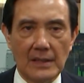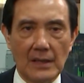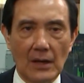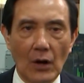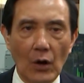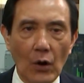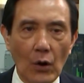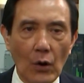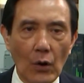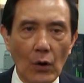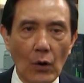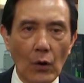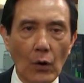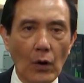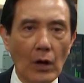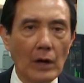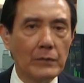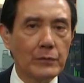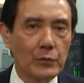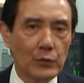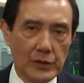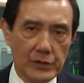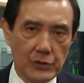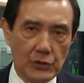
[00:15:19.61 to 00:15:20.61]
all
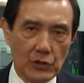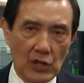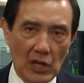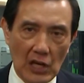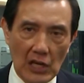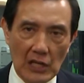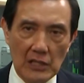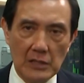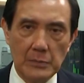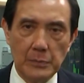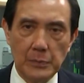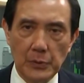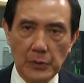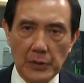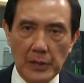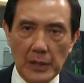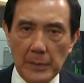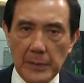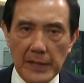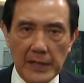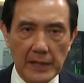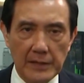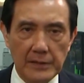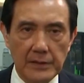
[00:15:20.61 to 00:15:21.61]
of which are
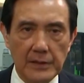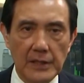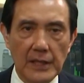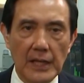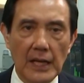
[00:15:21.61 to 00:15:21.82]
prohibited